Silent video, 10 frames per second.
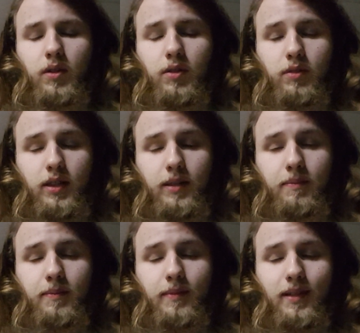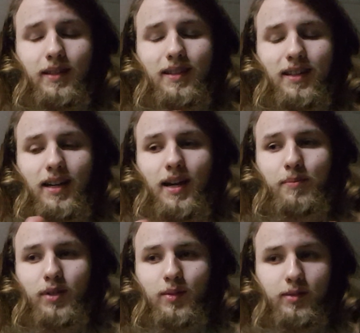okay.
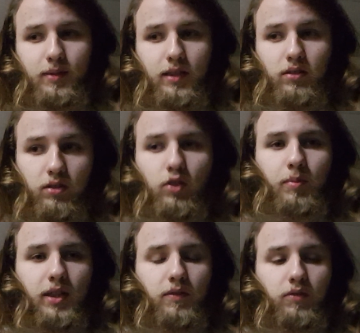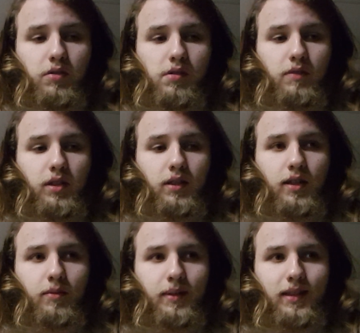I'm probably being a little bit confusing right
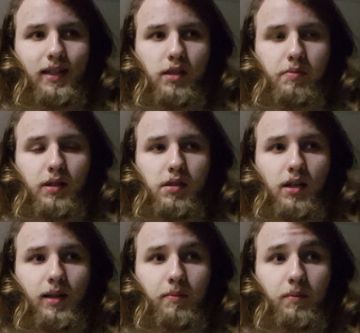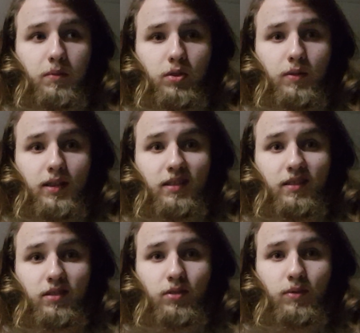now, but that's because I'm doing
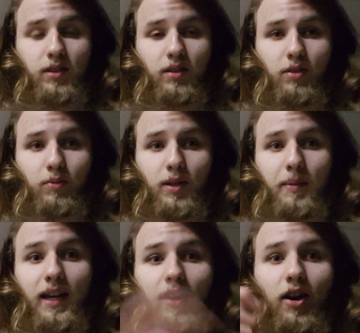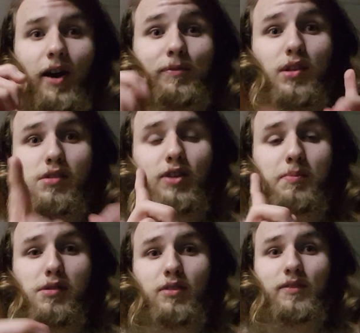another one of my off the
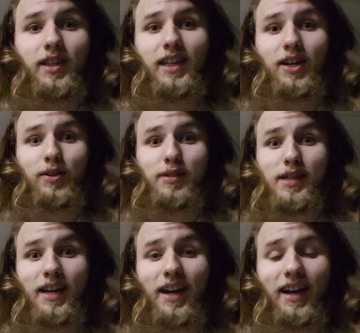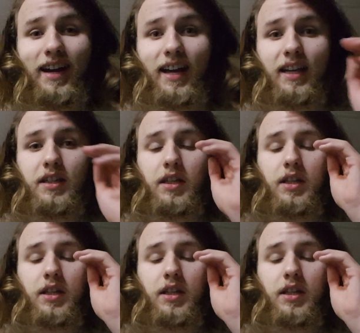script sort of videos, haha,